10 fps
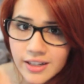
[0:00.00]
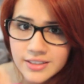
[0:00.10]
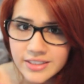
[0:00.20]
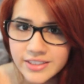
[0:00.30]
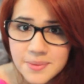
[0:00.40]
it
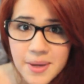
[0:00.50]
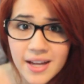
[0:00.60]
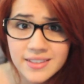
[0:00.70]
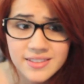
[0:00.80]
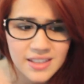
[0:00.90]
at TJ
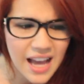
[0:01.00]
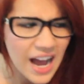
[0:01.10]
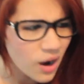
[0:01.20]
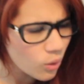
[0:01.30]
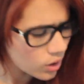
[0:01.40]
Maxx.
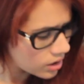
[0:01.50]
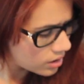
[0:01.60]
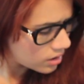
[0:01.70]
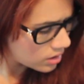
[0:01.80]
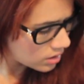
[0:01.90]
Ow.
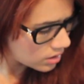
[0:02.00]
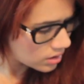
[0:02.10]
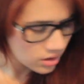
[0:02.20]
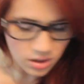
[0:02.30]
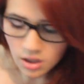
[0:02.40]

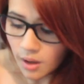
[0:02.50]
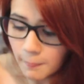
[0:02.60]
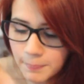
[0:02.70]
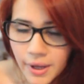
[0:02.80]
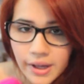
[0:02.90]

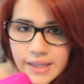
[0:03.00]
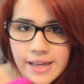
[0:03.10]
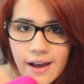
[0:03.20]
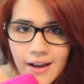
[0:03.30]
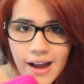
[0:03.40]
But
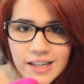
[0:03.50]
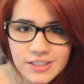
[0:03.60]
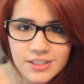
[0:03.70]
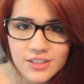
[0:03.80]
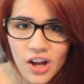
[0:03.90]
yeah, I
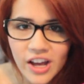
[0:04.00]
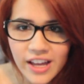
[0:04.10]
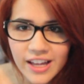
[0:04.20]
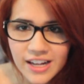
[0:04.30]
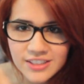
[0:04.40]
just saw
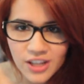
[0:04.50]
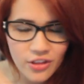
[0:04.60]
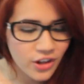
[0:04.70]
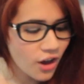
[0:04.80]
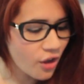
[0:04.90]
it and I
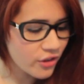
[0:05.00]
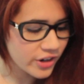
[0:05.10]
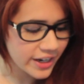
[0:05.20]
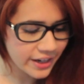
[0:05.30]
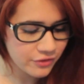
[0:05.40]
saw the
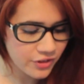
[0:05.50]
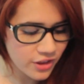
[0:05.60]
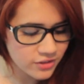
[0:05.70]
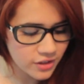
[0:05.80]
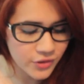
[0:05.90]
color and I
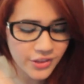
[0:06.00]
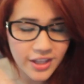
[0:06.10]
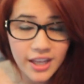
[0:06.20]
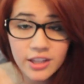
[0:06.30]
fell in love with it.